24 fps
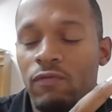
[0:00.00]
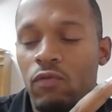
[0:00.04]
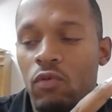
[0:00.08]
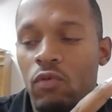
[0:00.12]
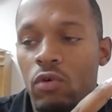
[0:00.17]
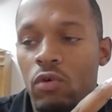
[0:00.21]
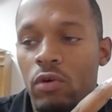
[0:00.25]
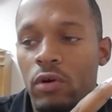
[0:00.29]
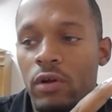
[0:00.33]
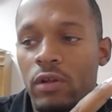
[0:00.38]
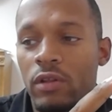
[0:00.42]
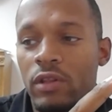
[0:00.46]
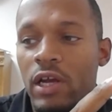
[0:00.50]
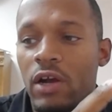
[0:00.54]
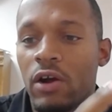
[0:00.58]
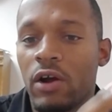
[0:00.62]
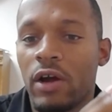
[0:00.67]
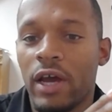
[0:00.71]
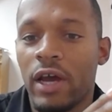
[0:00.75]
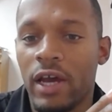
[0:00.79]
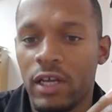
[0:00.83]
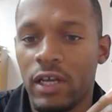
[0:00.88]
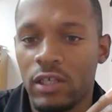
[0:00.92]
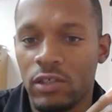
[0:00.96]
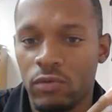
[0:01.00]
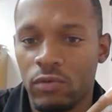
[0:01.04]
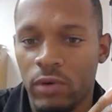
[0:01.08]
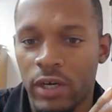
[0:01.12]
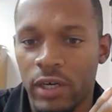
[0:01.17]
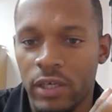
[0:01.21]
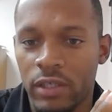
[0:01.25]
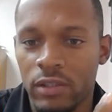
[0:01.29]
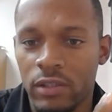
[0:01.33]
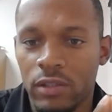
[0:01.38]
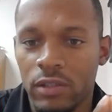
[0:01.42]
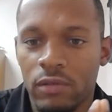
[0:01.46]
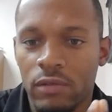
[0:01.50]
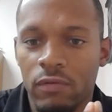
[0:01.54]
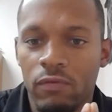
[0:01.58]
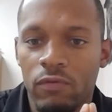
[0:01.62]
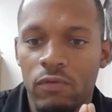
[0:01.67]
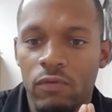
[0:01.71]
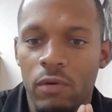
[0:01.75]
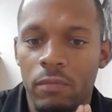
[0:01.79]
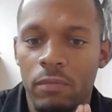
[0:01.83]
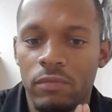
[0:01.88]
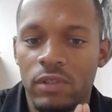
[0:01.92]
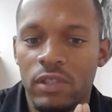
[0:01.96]
for their age range
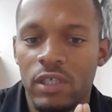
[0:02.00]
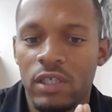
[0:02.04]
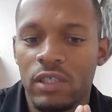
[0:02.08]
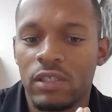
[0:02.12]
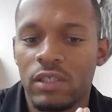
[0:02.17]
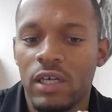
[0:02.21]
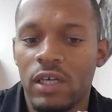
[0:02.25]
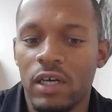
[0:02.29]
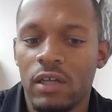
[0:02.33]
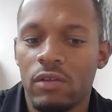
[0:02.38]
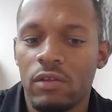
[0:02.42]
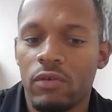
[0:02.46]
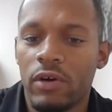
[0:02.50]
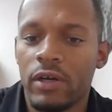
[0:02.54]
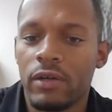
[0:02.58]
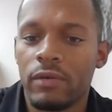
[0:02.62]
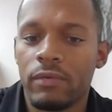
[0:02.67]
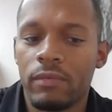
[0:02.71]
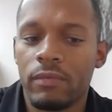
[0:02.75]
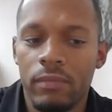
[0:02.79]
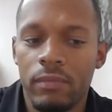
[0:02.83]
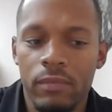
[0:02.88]
from 6th to 8th grade.